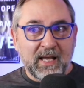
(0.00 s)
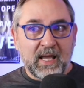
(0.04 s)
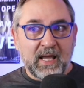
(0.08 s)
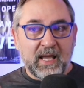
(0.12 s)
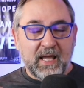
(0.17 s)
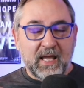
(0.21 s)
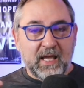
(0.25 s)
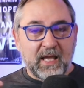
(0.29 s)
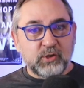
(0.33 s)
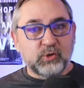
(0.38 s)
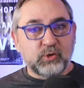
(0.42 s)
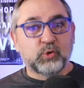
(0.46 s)

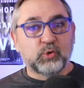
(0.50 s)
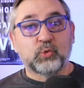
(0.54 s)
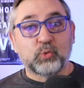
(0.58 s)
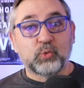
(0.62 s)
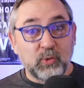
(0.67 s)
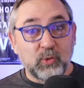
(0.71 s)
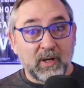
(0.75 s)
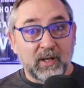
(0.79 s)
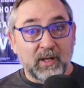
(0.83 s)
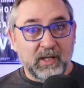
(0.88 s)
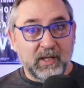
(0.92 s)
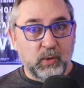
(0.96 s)
It's
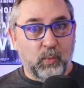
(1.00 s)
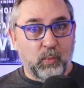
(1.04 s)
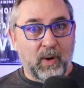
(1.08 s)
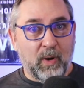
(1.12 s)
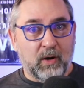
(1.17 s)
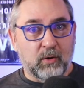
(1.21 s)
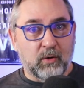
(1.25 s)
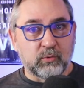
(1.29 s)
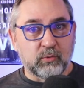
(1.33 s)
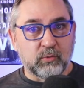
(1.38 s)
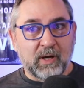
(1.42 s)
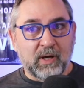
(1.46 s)
really
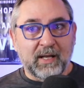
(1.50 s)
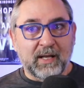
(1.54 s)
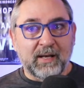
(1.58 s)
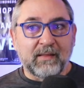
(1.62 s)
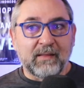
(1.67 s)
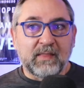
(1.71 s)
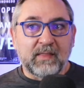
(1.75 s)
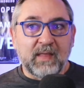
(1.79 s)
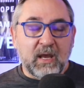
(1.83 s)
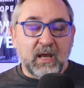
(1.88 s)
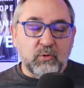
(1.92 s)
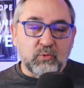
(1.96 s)
well
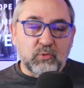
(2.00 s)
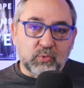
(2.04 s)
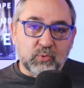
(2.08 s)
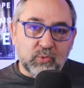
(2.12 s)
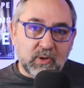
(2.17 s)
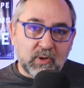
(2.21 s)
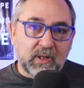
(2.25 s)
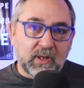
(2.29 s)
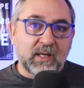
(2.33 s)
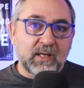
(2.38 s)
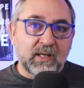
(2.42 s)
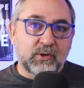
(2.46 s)
run. They
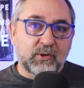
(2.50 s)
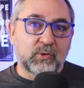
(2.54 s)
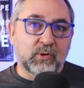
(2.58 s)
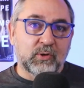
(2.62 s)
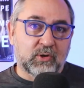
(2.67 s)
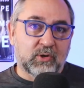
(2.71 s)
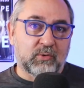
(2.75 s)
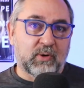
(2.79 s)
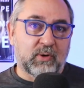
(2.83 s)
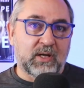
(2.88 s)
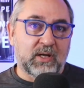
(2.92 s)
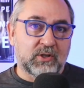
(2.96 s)
really do a
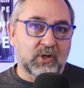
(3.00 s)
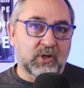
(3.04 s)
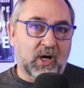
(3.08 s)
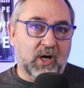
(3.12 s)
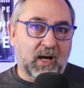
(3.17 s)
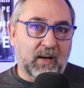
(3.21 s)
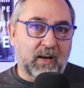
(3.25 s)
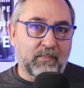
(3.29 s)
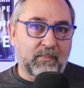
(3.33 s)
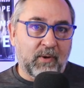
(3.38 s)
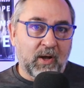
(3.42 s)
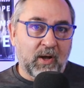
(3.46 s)
great
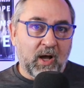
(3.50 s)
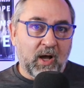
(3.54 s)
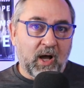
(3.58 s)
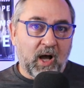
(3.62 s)
job